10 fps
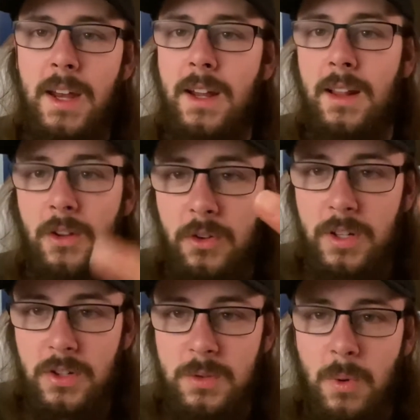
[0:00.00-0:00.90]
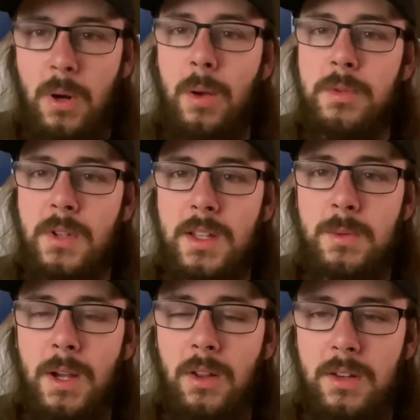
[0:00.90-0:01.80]
I literally just woke up, so that's why
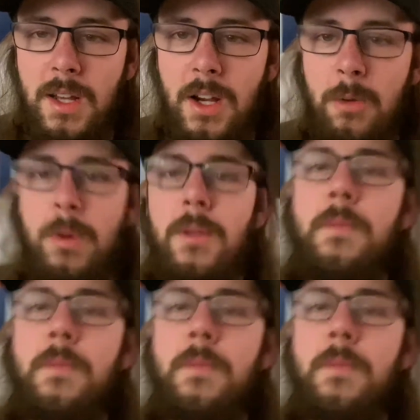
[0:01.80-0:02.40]
I look tired, but